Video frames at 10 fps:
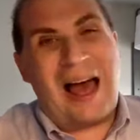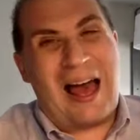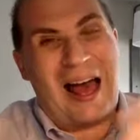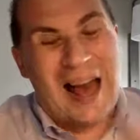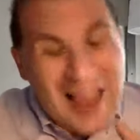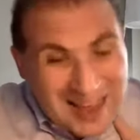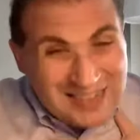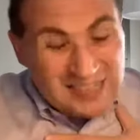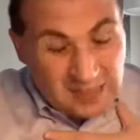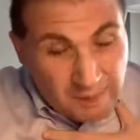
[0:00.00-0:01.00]
I
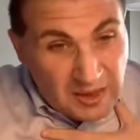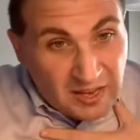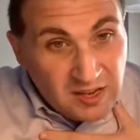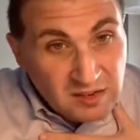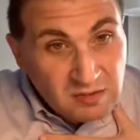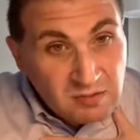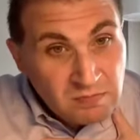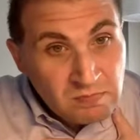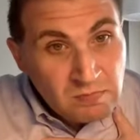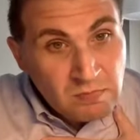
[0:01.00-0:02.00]
estimate
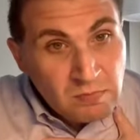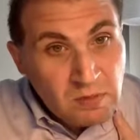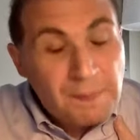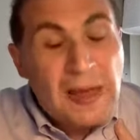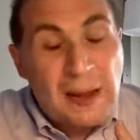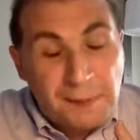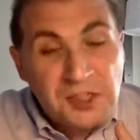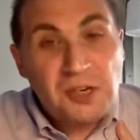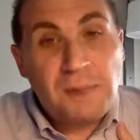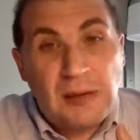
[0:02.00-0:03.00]
the paper
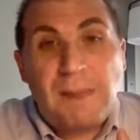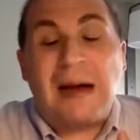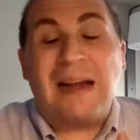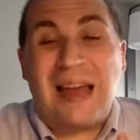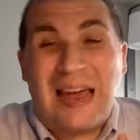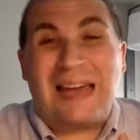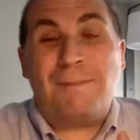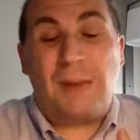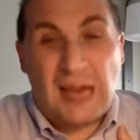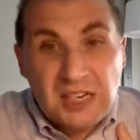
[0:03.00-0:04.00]
should be about 8
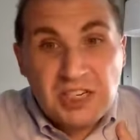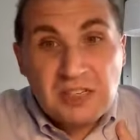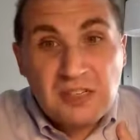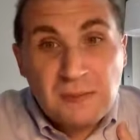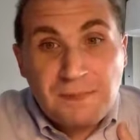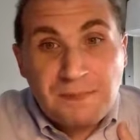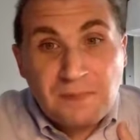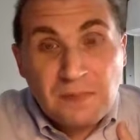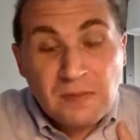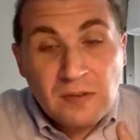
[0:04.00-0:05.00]
pages.
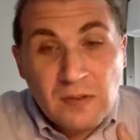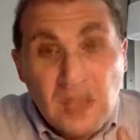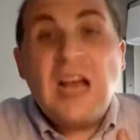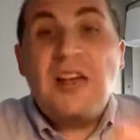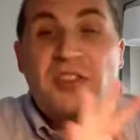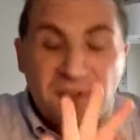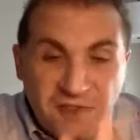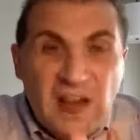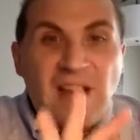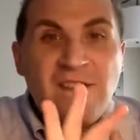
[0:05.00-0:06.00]
There are
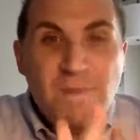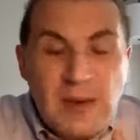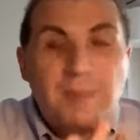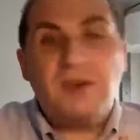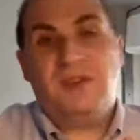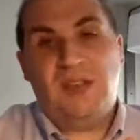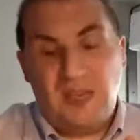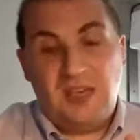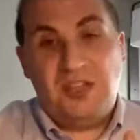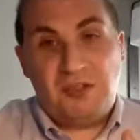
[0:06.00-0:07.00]
5 members to
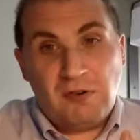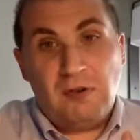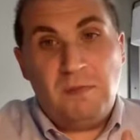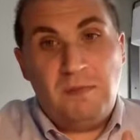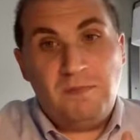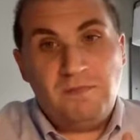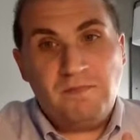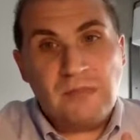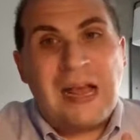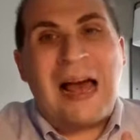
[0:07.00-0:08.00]
each group.
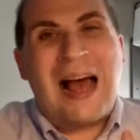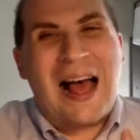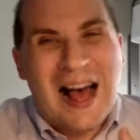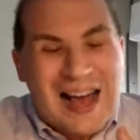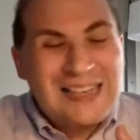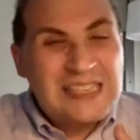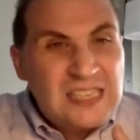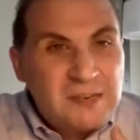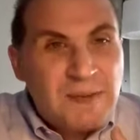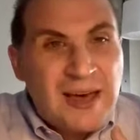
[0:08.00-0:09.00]
I
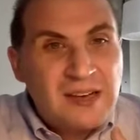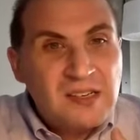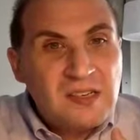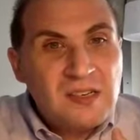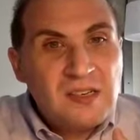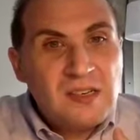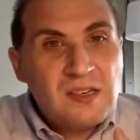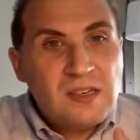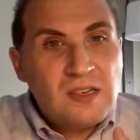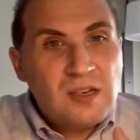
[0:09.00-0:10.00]
suspect,
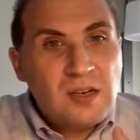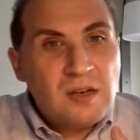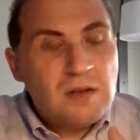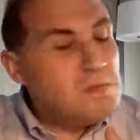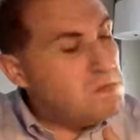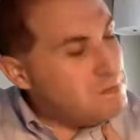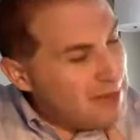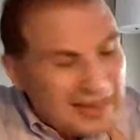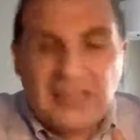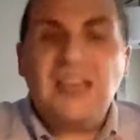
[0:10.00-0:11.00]

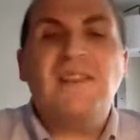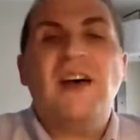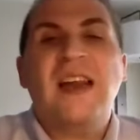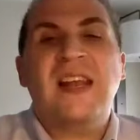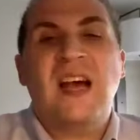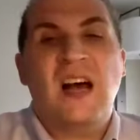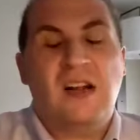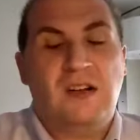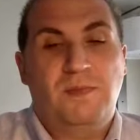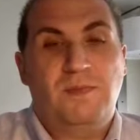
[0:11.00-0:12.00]
make it a divide and
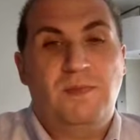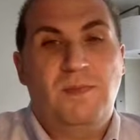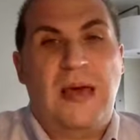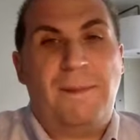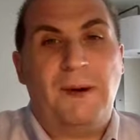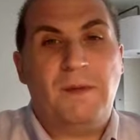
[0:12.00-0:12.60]
conquer paper.